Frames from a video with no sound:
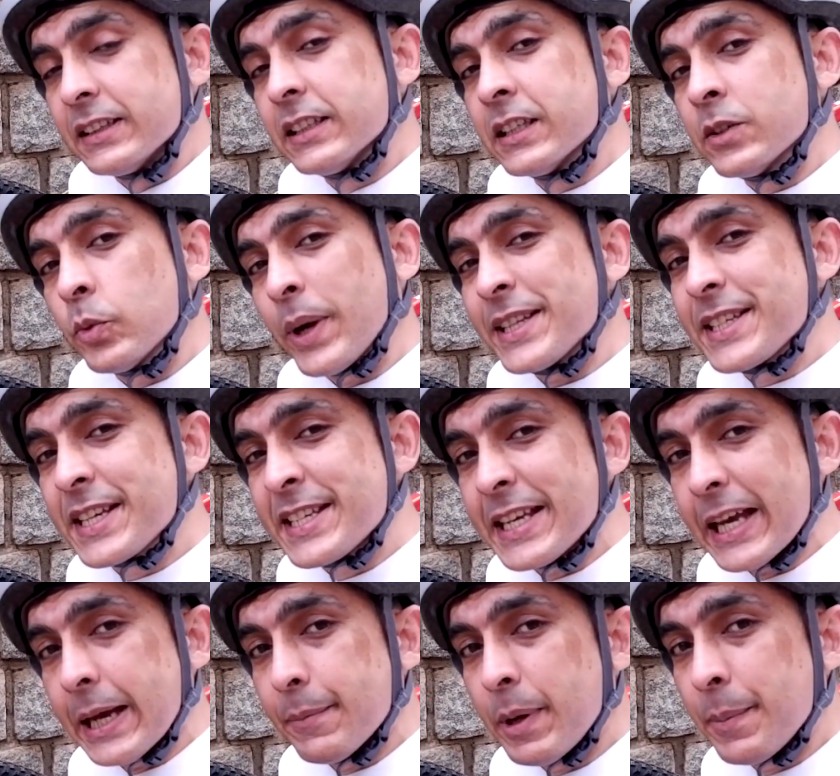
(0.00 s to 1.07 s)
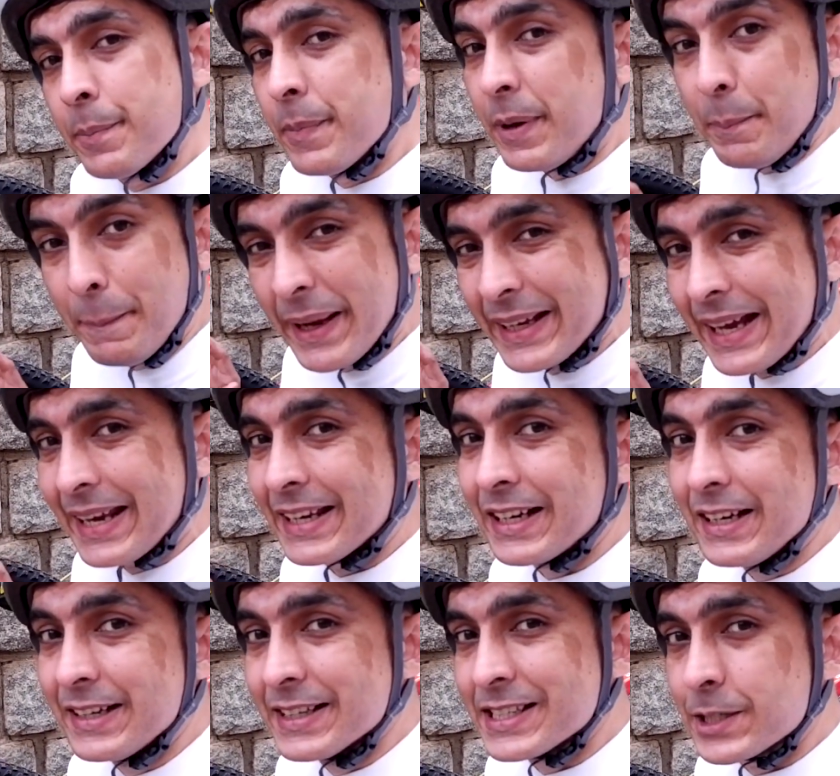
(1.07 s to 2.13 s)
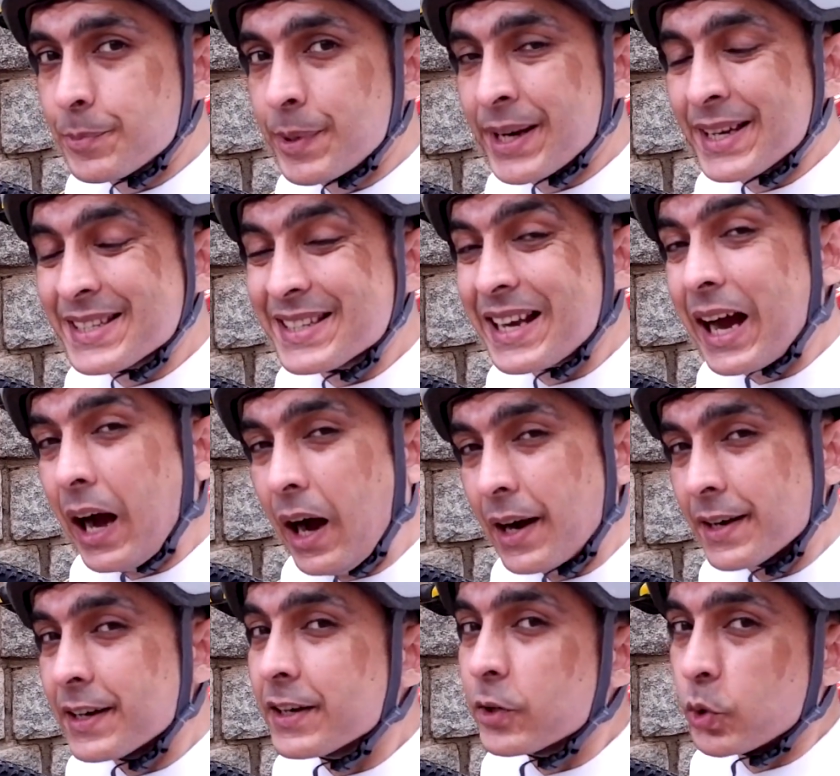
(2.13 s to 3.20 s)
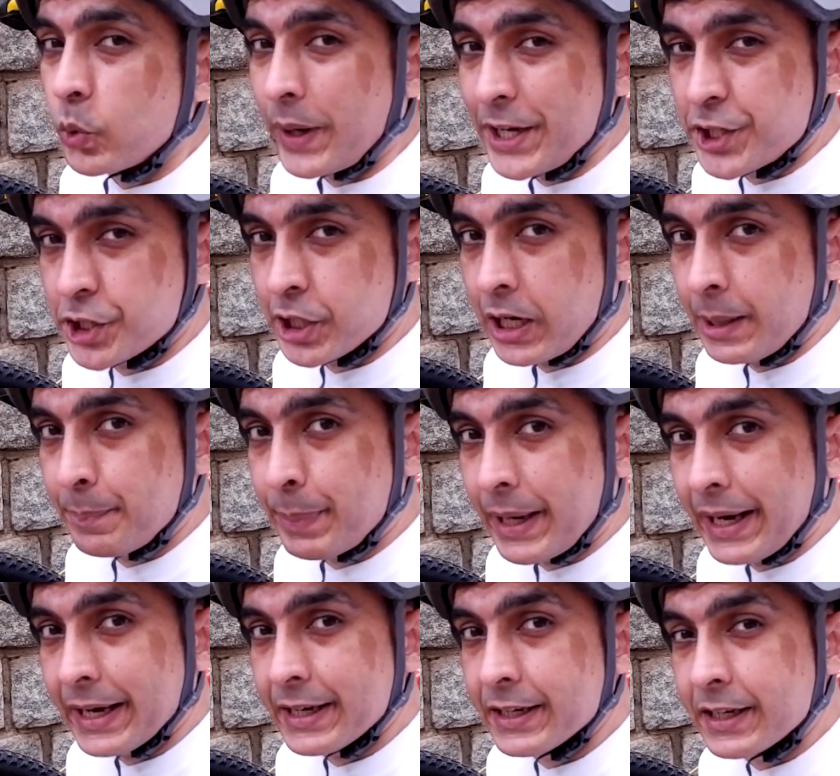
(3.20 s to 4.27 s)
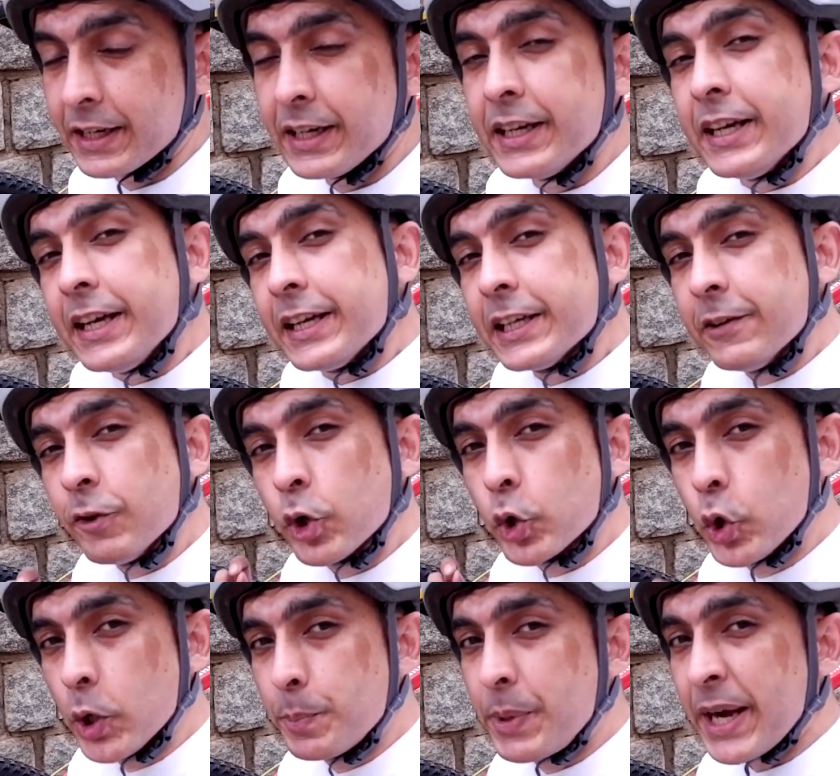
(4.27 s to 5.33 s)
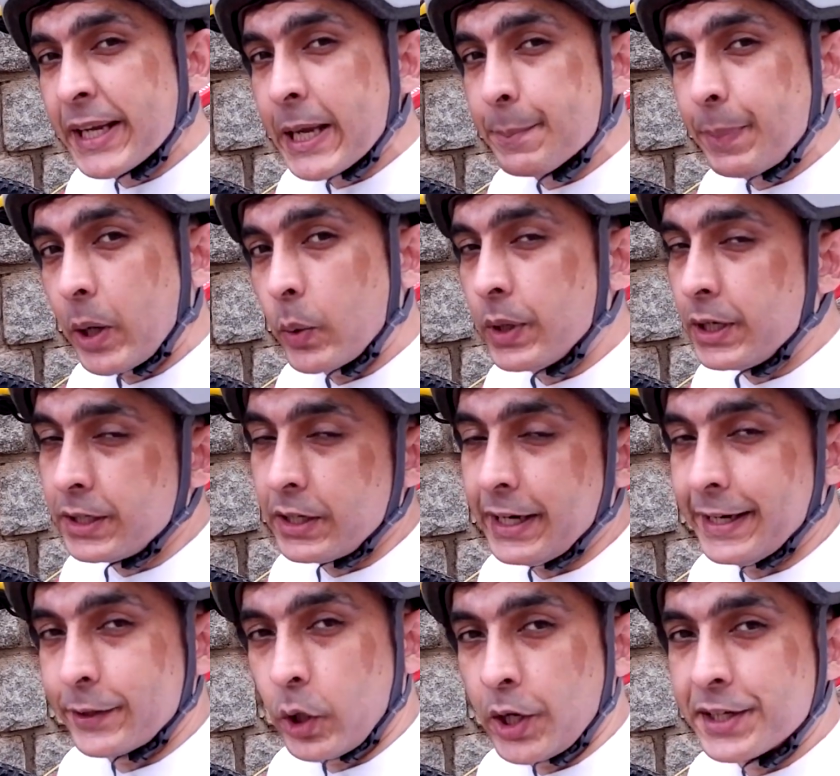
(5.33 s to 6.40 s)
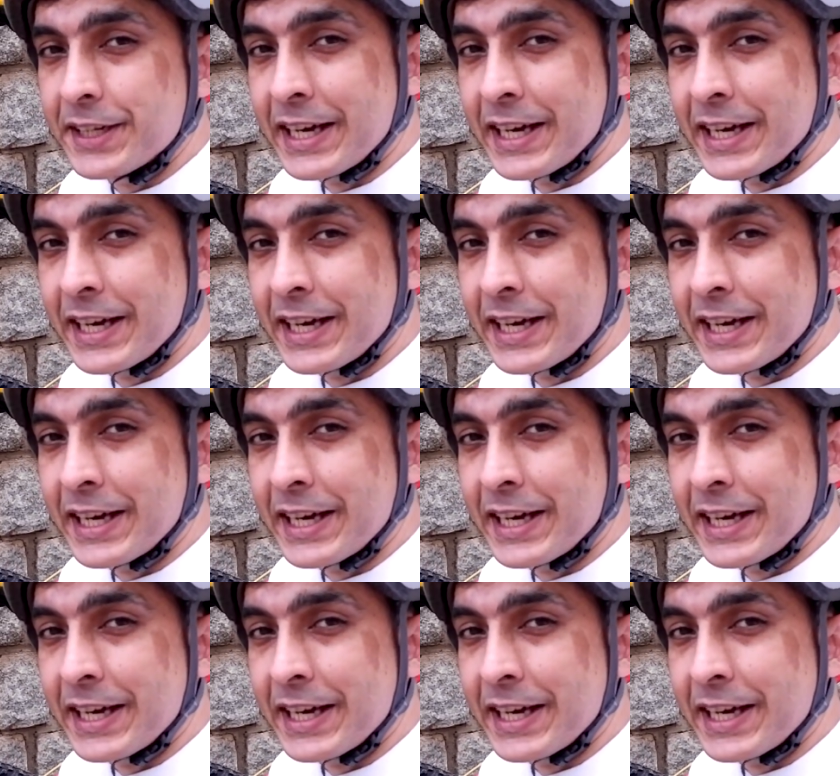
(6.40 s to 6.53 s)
The 160mm mechanical disc brakes are quite sharp and give you good braking power at all